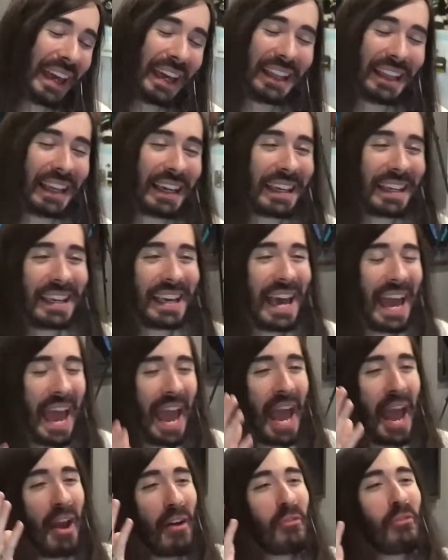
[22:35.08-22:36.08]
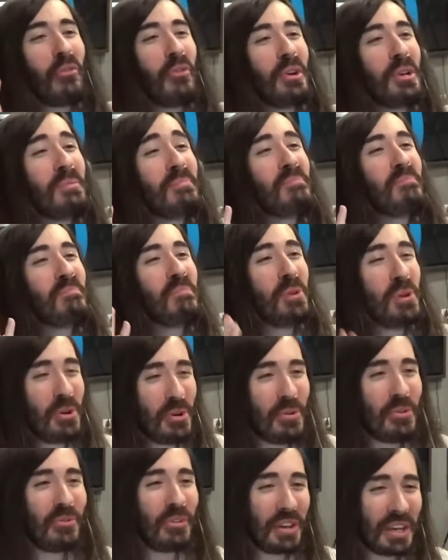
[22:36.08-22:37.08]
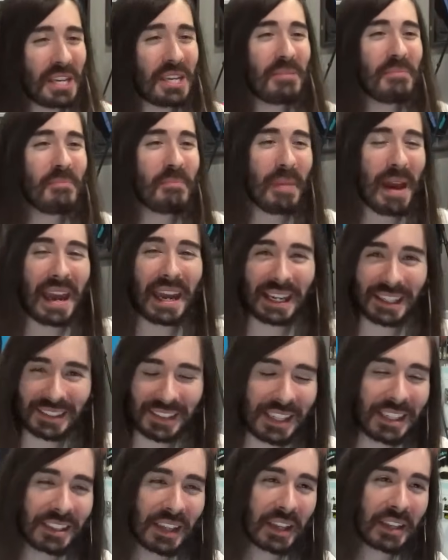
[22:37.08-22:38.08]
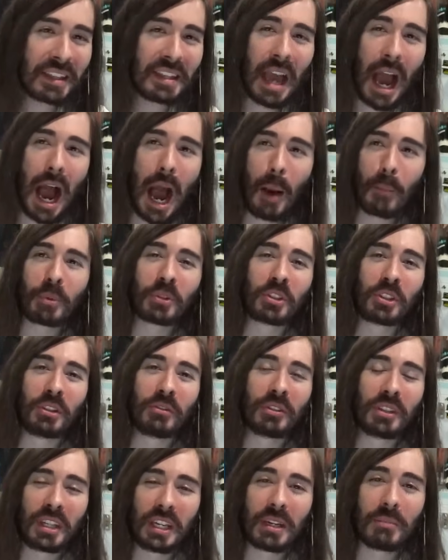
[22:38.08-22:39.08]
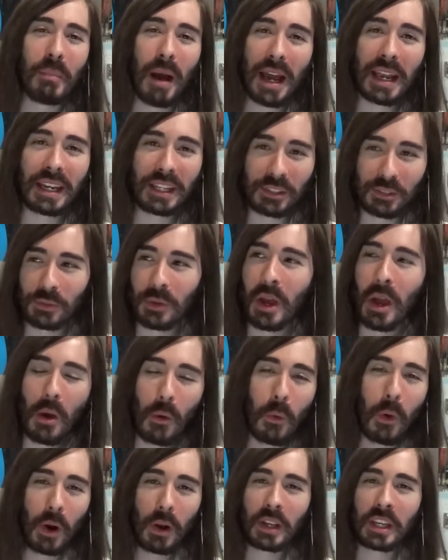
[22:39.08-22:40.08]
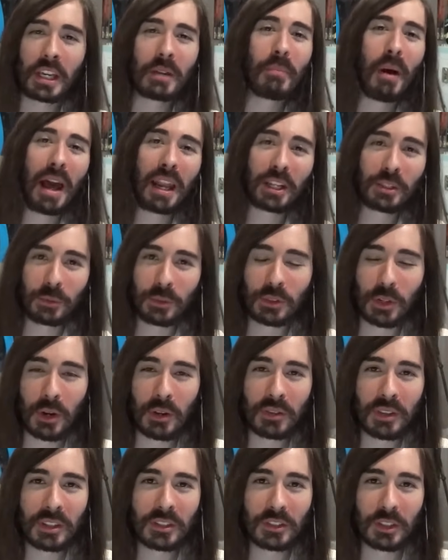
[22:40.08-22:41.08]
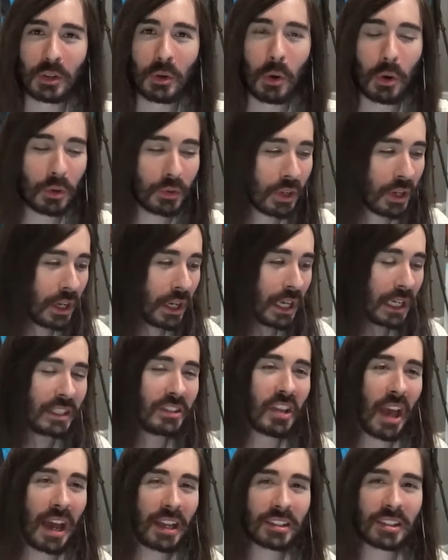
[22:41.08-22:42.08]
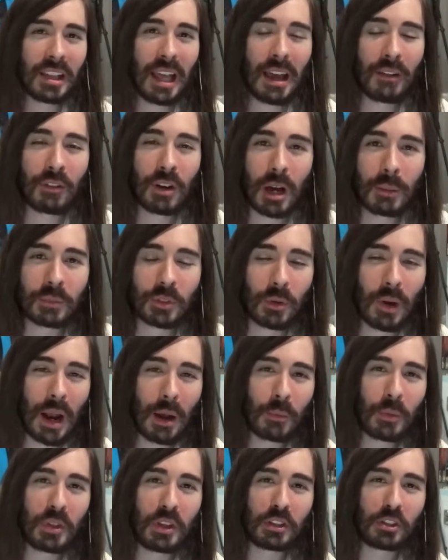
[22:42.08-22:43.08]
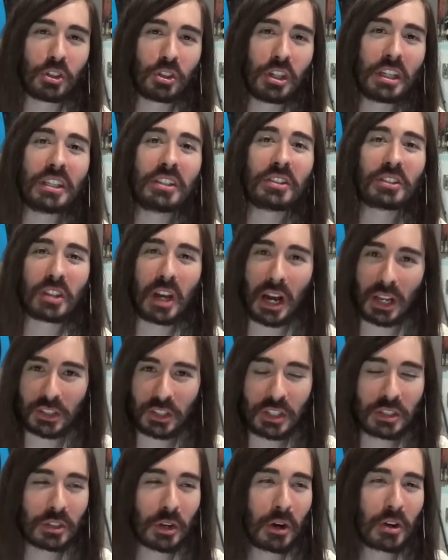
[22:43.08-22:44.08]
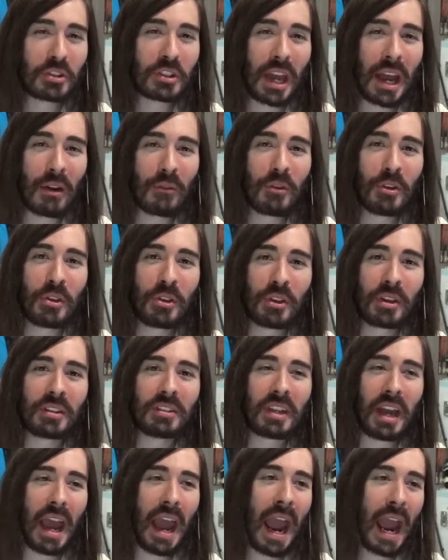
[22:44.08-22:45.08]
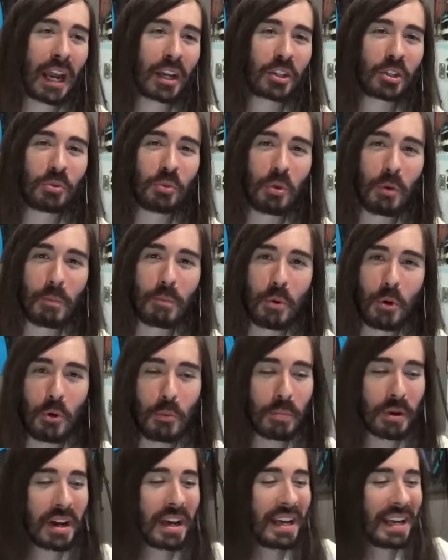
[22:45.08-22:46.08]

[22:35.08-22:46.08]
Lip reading: Like, every move he makes, he's like the opposite of King Midas, where King Midas would turn things to gold. Zaslav comes around with a cheese touch. He turns everything to actual poop.